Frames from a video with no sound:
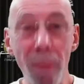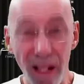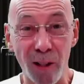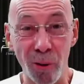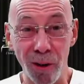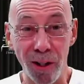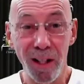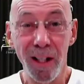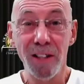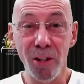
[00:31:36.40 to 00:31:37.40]
Bitcoin.
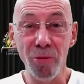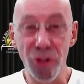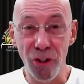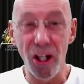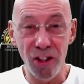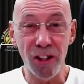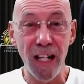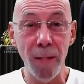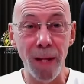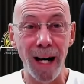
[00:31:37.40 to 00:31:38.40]
So just
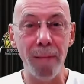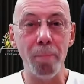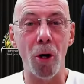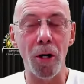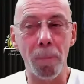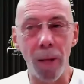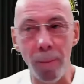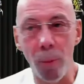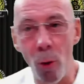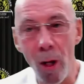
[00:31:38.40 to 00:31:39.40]
keep that in mind,
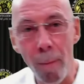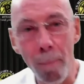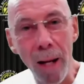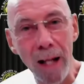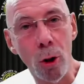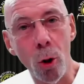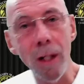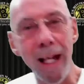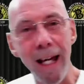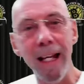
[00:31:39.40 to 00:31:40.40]
people.
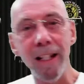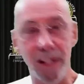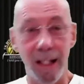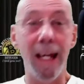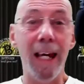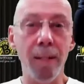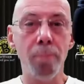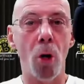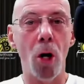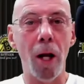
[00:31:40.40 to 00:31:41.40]
Bitcoin is,
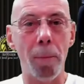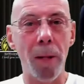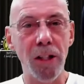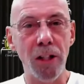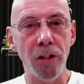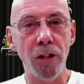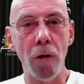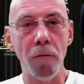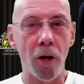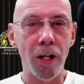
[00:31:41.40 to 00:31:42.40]
in my opinion,
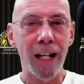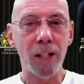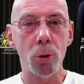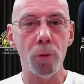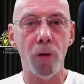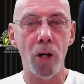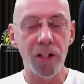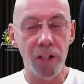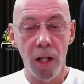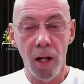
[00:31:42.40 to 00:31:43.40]
no financial
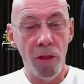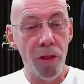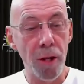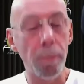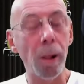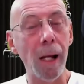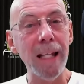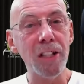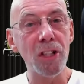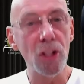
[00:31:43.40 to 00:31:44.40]
advice, the
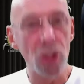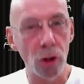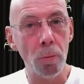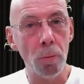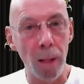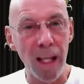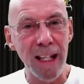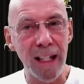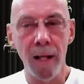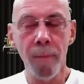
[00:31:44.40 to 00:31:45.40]
place to
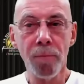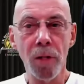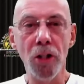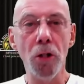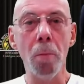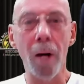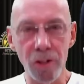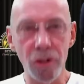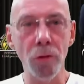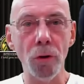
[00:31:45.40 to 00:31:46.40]
be. You
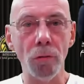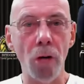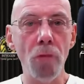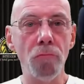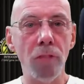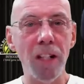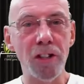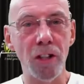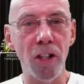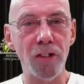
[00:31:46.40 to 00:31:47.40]
must do your own
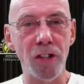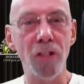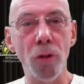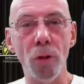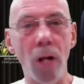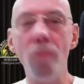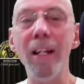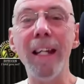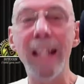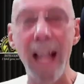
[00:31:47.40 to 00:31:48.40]
research and you'll
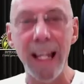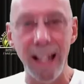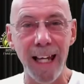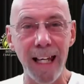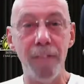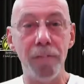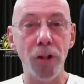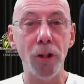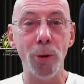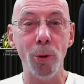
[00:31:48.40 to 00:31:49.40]
only get it if
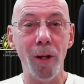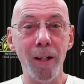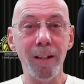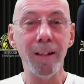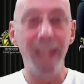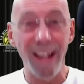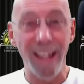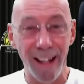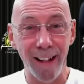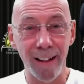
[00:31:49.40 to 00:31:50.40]
you
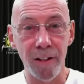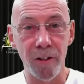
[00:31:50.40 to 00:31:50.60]
get it.